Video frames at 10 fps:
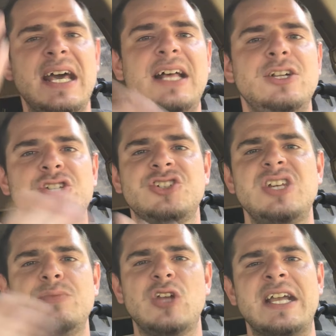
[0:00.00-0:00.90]
And it just
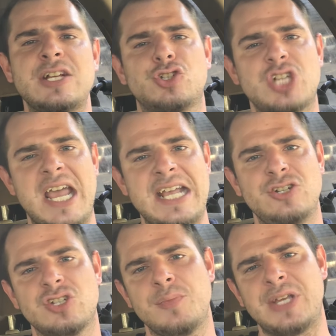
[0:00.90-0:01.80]
seemed like it
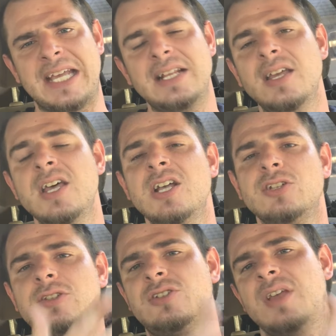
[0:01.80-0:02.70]
changed a bit
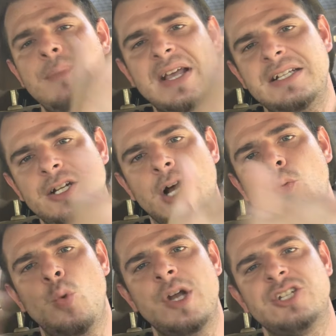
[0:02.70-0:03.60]
depending
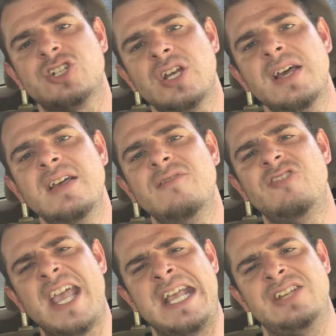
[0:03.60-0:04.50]
on which
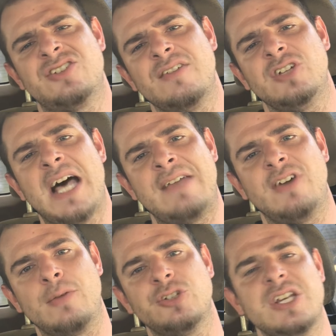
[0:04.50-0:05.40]
phase of life
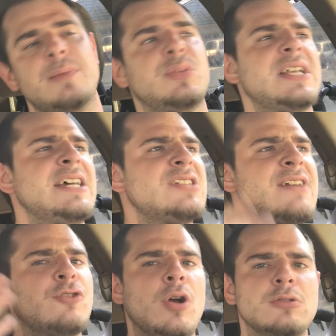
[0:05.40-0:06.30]
I was in. But as
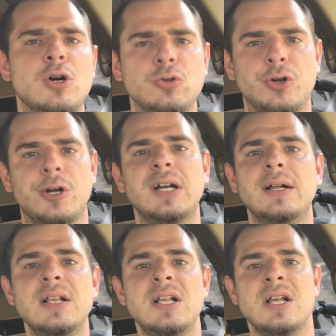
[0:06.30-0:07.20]
I've grown older,
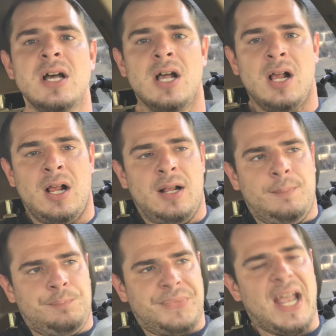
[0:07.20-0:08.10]

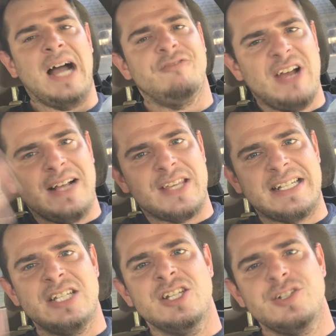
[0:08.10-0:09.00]
I found
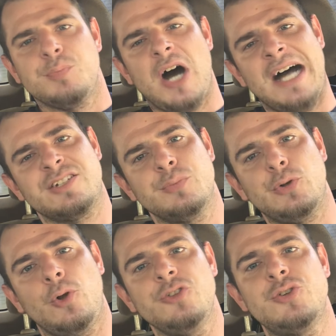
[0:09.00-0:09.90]
that it is
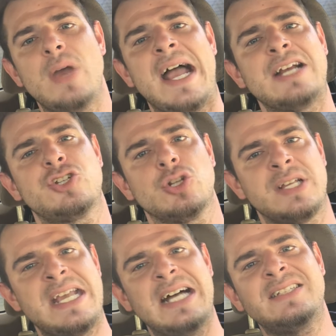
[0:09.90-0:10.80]
possible to
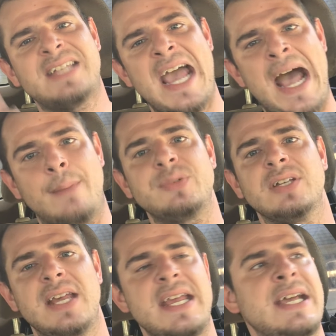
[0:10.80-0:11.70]
actually adapt
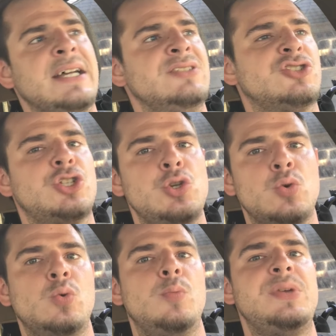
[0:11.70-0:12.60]
and
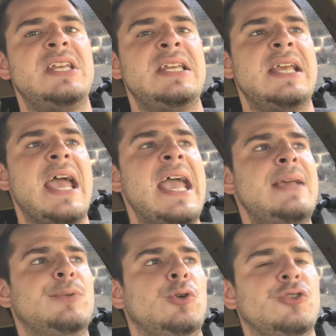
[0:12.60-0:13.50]
to be
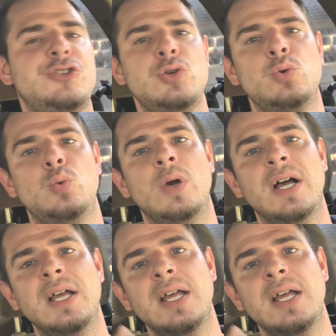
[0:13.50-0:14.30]
able to